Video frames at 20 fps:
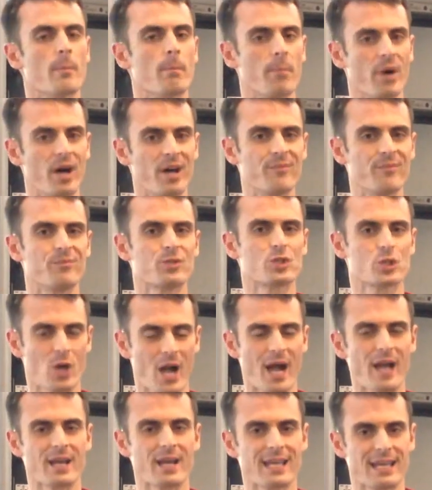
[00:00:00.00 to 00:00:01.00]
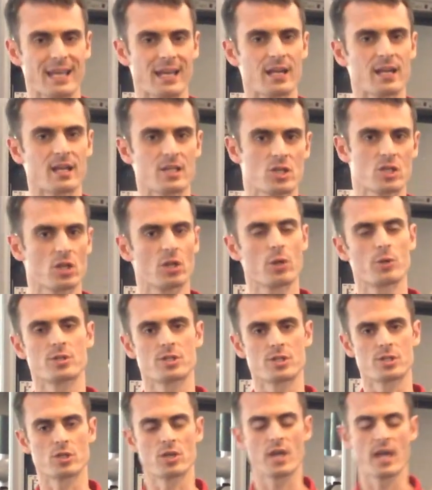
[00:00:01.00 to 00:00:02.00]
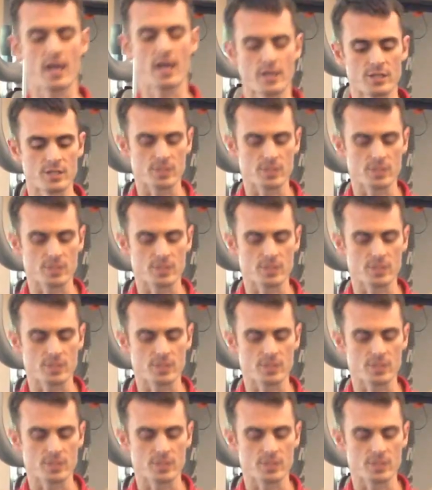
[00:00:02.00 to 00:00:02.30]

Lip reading: but try to get it as close as you can.